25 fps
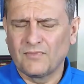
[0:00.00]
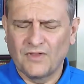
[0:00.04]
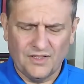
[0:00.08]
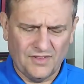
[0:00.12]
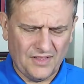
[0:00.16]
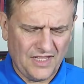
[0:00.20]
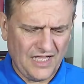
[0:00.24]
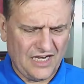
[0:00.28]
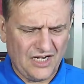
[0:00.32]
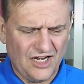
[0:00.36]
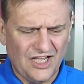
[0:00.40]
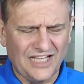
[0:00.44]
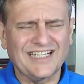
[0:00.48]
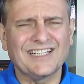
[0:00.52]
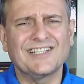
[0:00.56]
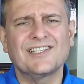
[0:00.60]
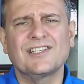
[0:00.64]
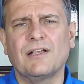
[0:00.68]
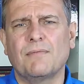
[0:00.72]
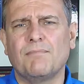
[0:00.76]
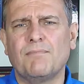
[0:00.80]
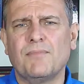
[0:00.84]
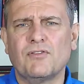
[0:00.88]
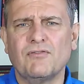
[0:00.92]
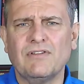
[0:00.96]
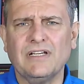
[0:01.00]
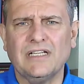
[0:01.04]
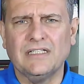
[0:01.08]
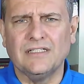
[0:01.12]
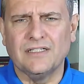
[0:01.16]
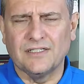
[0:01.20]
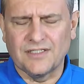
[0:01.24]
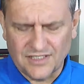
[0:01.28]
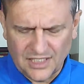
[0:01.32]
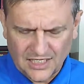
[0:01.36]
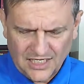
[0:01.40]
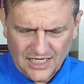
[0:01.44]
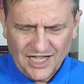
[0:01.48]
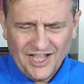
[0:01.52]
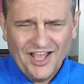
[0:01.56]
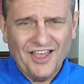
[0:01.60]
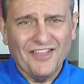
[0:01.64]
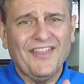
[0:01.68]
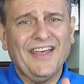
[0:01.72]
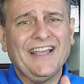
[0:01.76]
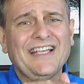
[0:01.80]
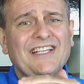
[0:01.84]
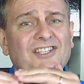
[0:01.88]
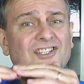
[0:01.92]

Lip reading: They're like submarines. They